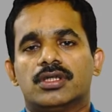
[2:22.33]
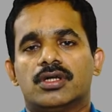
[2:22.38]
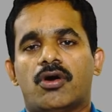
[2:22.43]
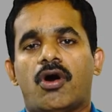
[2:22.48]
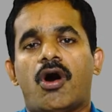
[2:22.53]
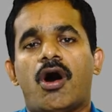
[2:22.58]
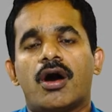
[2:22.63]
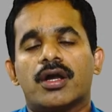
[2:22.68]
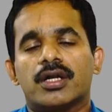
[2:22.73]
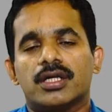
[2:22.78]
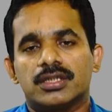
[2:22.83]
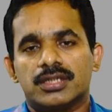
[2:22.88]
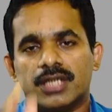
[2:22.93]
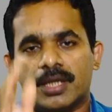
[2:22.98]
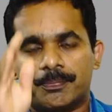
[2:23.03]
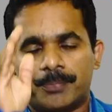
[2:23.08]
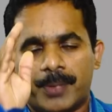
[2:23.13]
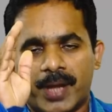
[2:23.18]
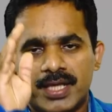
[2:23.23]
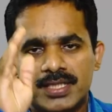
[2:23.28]
or the
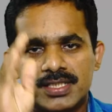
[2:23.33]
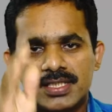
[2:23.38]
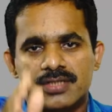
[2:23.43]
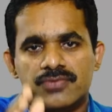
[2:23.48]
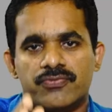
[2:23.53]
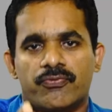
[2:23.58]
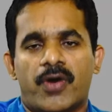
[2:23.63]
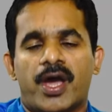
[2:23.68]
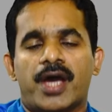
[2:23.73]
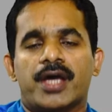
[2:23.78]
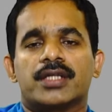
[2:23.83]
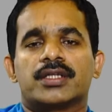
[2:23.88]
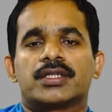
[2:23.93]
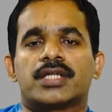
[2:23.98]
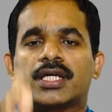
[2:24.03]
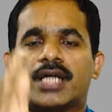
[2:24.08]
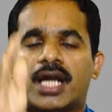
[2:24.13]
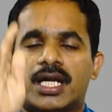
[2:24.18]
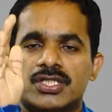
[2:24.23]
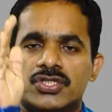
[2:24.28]
place where the
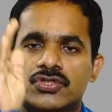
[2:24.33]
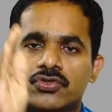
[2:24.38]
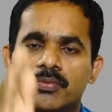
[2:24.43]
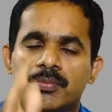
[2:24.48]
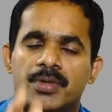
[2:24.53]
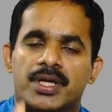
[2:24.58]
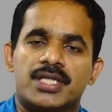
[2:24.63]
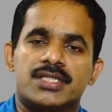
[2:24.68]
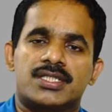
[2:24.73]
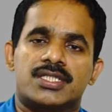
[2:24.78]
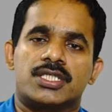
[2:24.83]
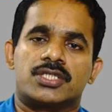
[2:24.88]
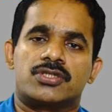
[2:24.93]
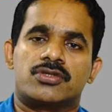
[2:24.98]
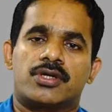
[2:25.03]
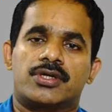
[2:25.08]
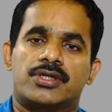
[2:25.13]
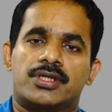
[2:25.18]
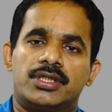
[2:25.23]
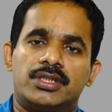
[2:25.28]
consumer is
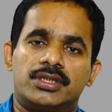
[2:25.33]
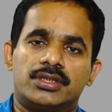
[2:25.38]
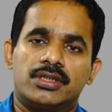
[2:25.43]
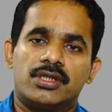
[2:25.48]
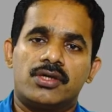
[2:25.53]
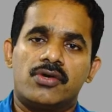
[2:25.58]
situated,